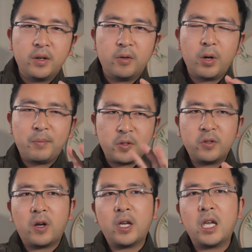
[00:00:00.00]
we've been
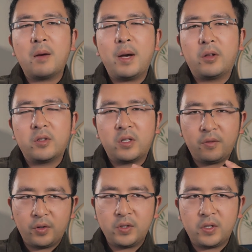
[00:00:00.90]
talking about the
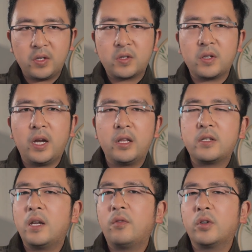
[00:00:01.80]
differences and the
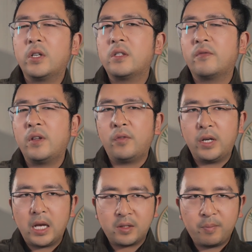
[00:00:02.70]
several different
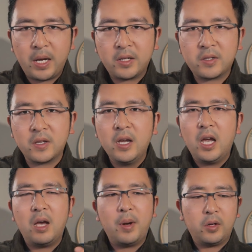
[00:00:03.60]
aspects
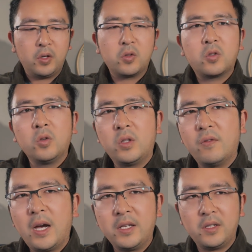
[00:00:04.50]
about those two
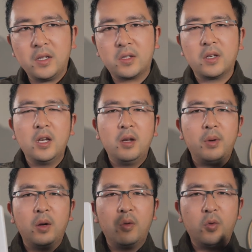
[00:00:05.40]
devices.
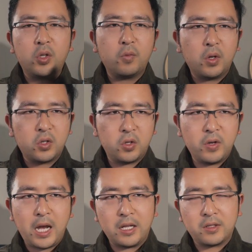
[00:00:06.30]
But which one should you
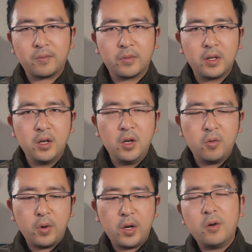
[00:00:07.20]
get?
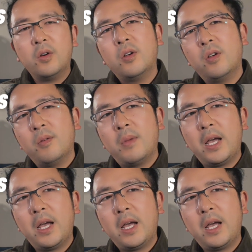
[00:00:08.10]
Well, my